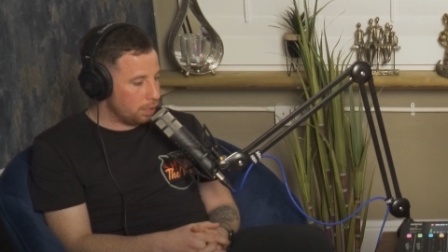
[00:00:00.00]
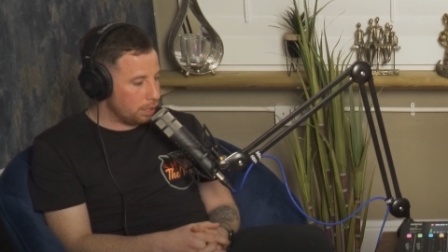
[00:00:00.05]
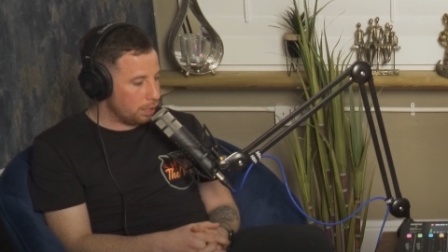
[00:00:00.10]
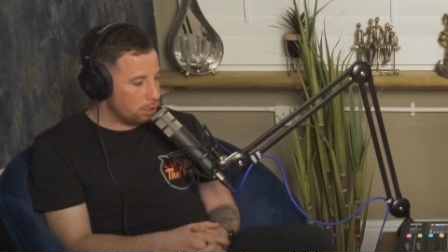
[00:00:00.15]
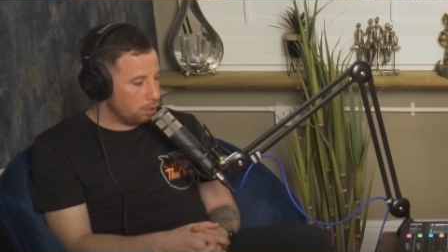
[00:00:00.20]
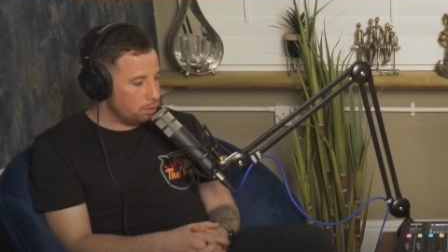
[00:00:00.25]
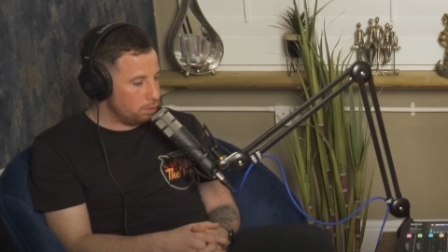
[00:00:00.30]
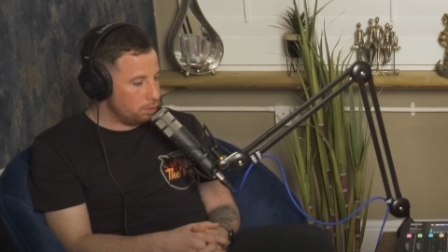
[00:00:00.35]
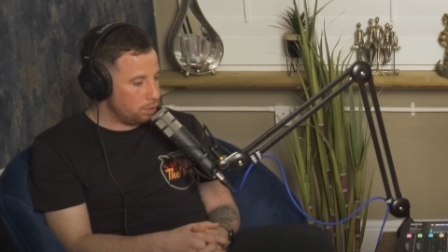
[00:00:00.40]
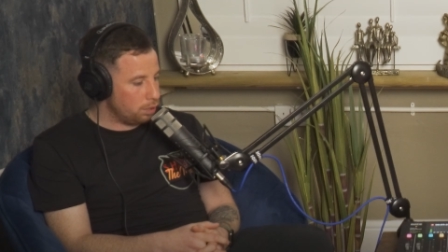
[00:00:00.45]

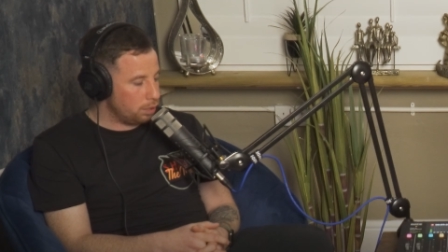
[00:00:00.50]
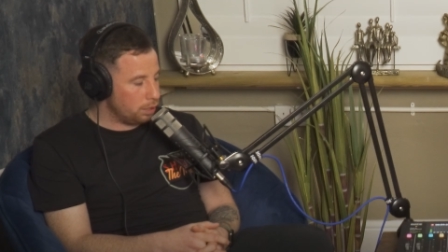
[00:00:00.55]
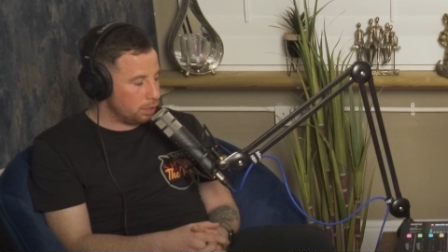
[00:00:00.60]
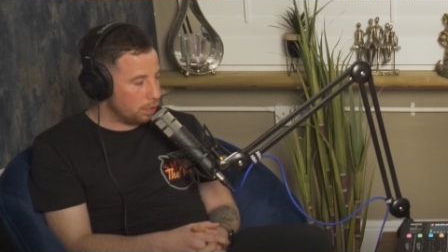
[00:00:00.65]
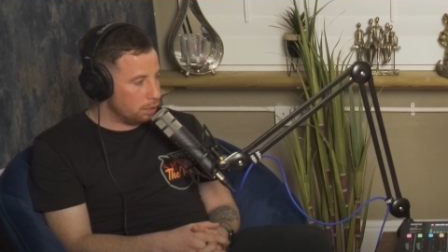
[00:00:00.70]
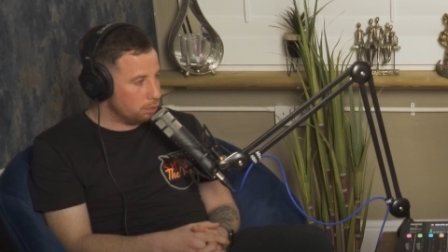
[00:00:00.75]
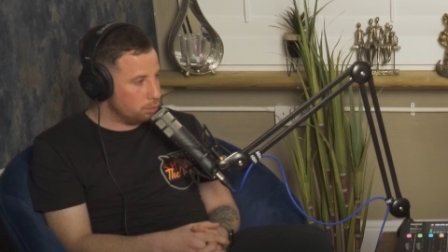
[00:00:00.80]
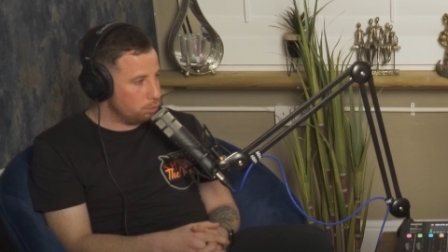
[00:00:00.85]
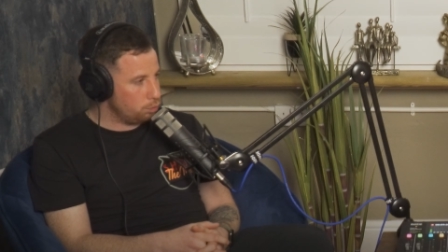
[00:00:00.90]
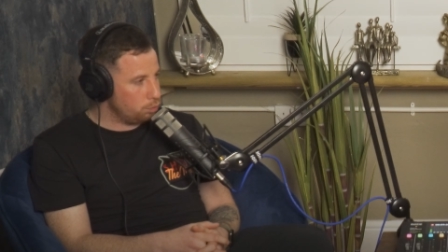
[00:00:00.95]
like obviously
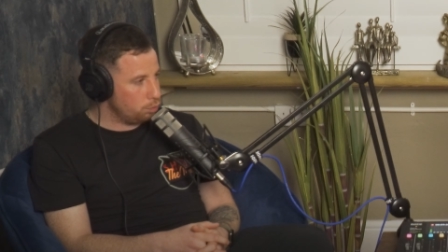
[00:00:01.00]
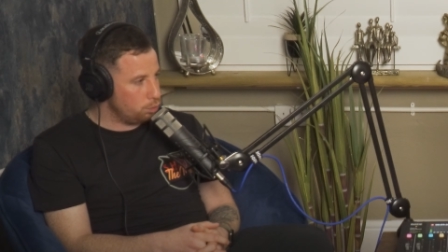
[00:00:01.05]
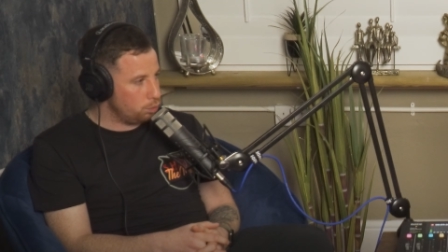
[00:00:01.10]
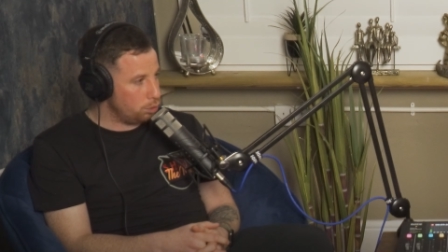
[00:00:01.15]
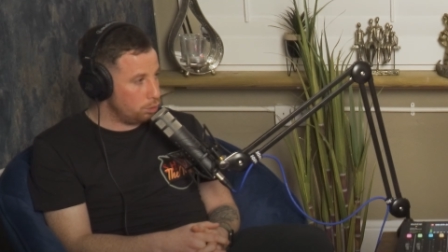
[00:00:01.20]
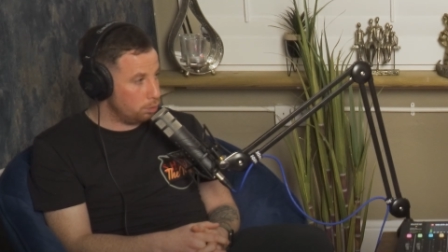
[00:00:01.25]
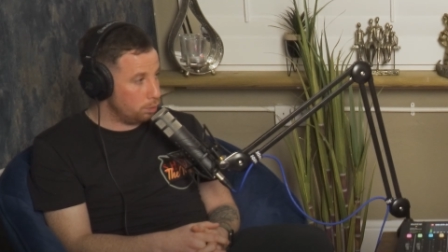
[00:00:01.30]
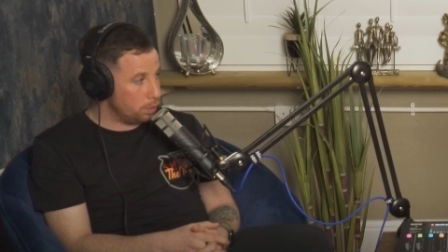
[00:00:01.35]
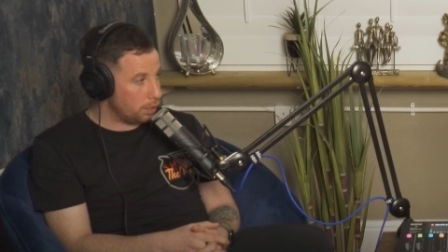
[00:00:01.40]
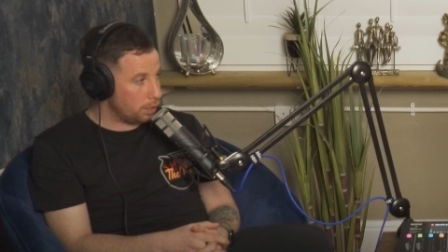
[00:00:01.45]
now,
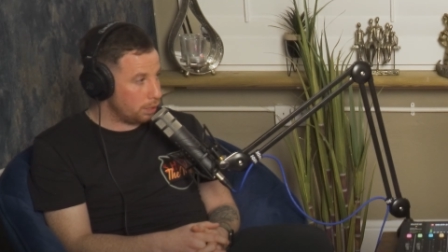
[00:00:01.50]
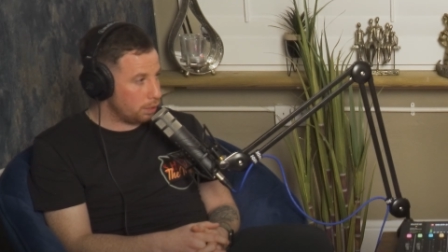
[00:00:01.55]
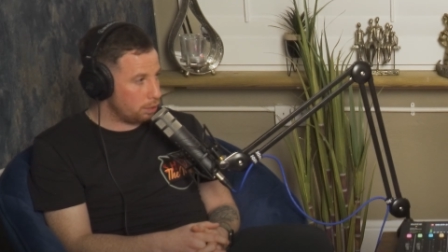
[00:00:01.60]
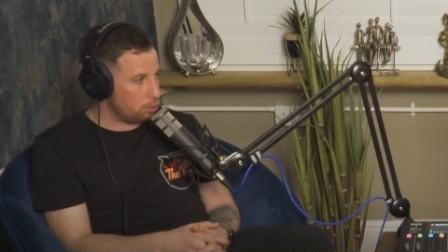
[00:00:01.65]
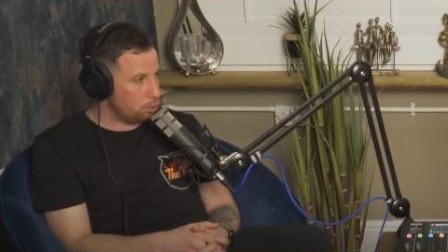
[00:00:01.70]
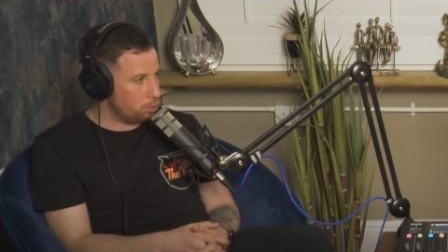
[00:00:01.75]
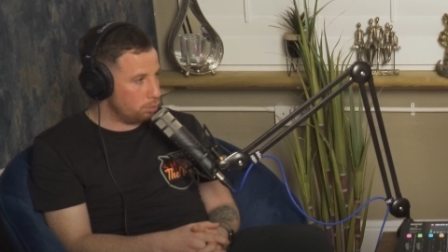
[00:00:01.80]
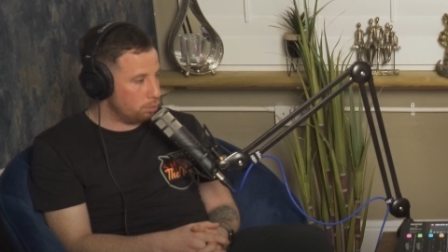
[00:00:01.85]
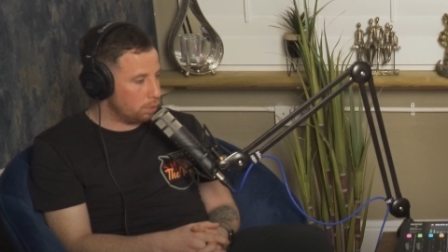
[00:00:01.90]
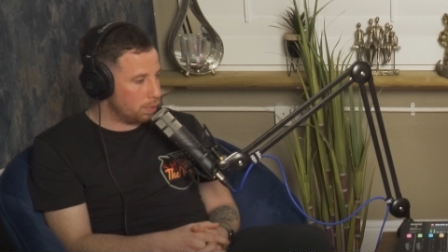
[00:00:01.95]
with you making
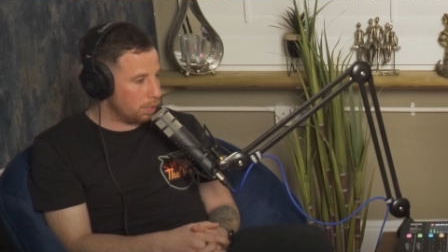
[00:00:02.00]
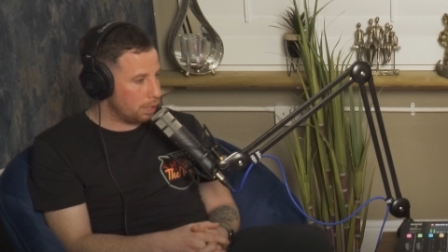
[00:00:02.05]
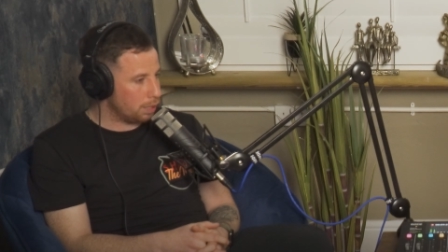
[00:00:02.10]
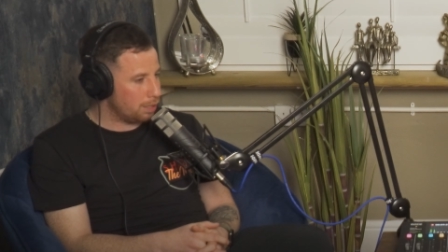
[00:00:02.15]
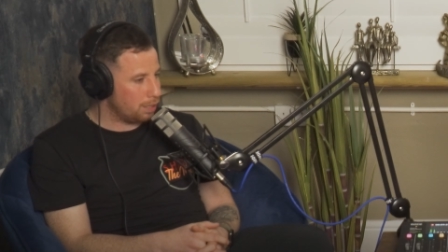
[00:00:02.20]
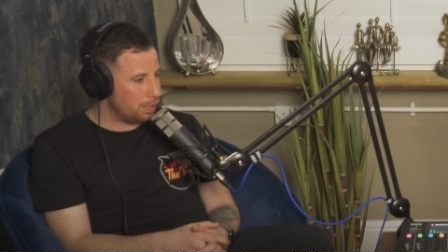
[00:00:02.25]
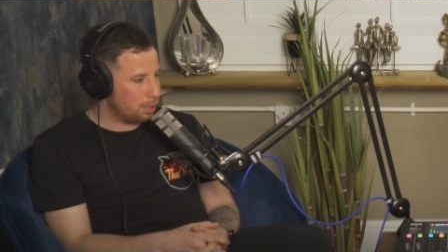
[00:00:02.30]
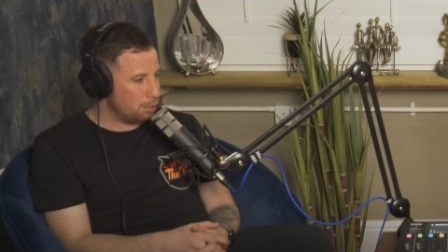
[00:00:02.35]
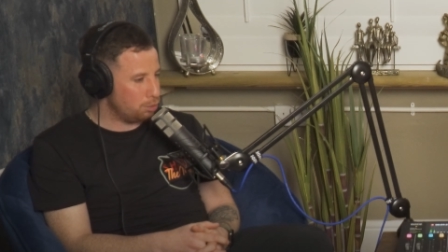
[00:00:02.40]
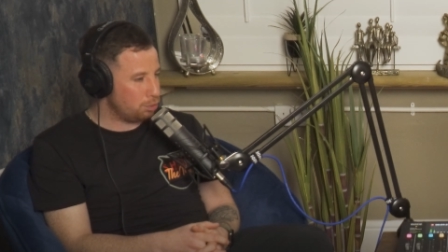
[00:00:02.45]
a comeback,
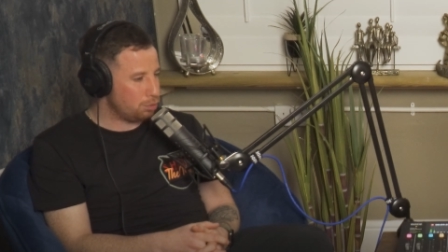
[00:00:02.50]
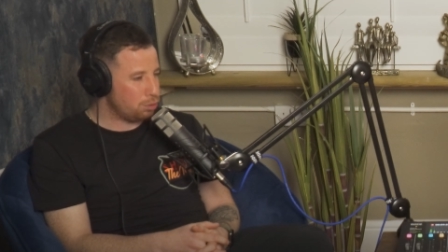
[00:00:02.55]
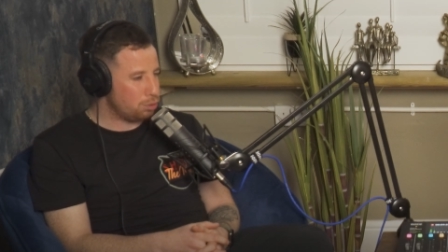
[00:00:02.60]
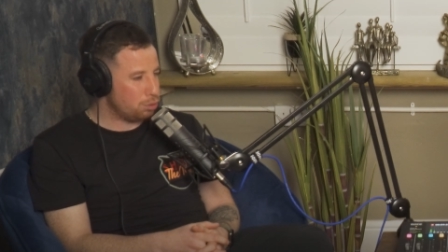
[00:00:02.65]
I wouldn't